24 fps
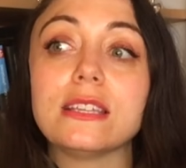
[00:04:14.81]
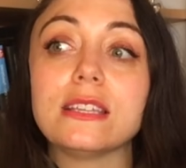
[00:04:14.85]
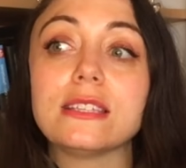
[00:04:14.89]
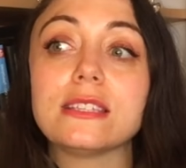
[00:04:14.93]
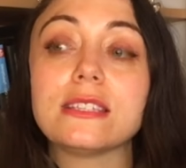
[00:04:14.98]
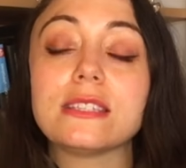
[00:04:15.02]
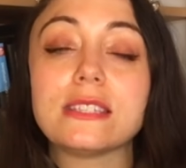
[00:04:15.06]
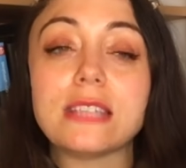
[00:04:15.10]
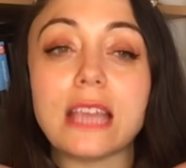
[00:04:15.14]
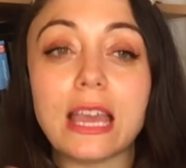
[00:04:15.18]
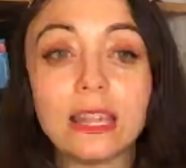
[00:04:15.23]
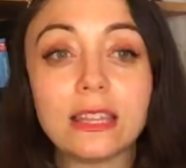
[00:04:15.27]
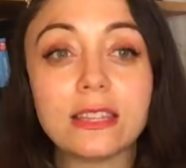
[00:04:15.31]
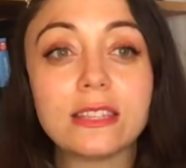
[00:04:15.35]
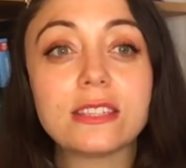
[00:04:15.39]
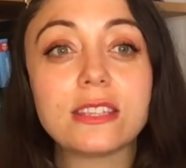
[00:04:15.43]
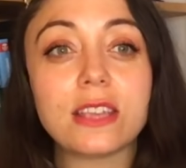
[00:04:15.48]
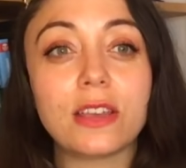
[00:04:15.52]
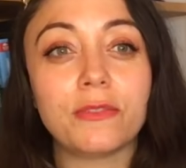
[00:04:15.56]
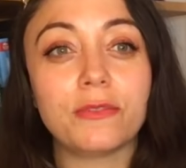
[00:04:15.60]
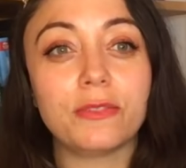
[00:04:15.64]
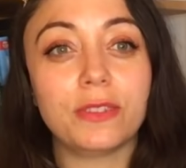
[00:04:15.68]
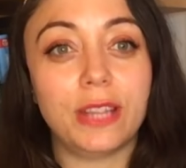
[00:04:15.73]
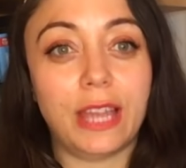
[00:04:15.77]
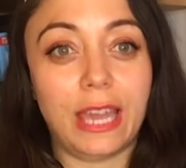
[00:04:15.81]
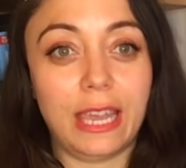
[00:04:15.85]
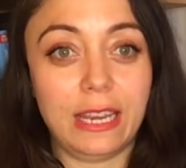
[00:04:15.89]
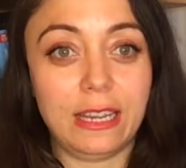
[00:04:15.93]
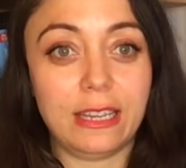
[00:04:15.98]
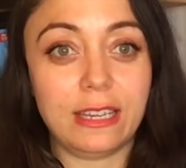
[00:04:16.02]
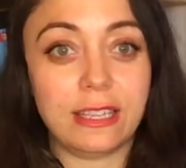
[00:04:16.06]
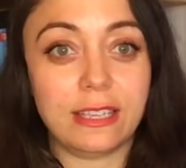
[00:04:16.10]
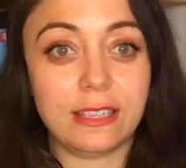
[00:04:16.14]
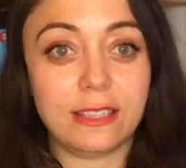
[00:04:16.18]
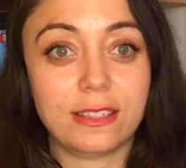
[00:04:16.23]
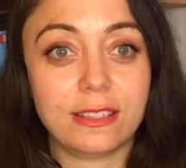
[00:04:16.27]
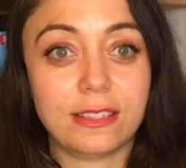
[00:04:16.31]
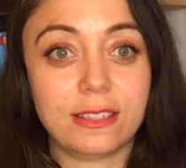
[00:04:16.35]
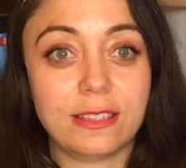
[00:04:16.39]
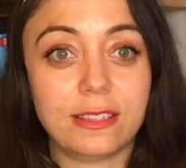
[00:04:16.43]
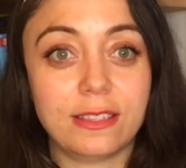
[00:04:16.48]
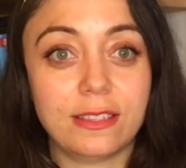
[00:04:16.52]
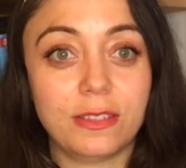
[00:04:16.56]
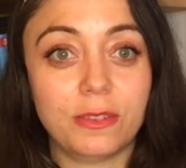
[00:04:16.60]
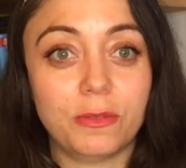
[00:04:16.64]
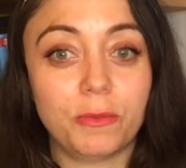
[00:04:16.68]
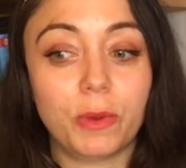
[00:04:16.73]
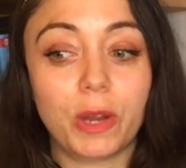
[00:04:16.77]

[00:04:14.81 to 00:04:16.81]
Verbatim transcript: sense of lightness,